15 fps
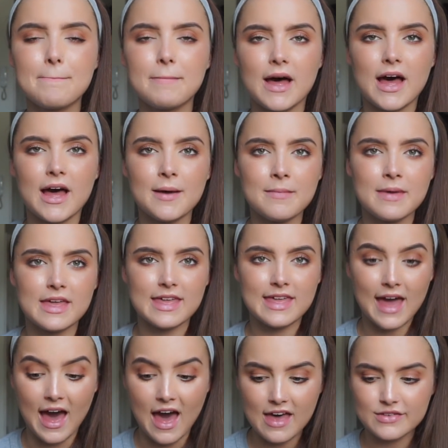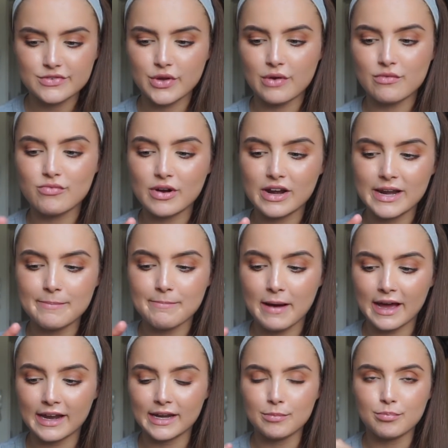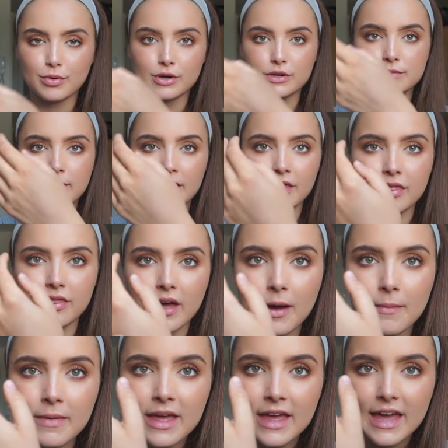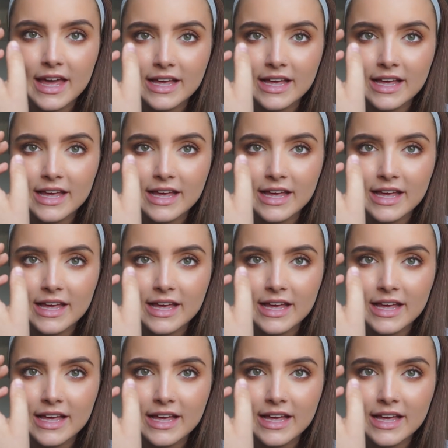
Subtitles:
But yeah, so I really badly bruised my thumb.